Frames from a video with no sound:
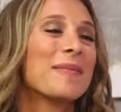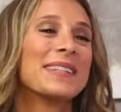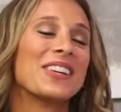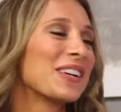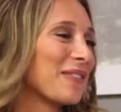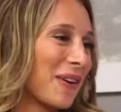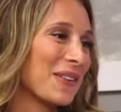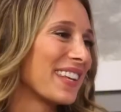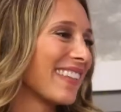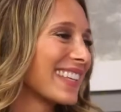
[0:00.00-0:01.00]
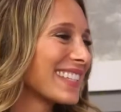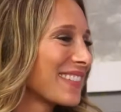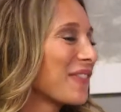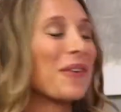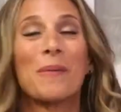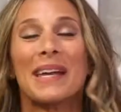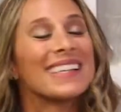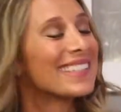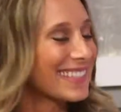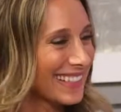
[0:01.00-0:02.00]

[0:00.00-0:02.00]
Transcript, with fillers: I've been looking forward to this for weeks.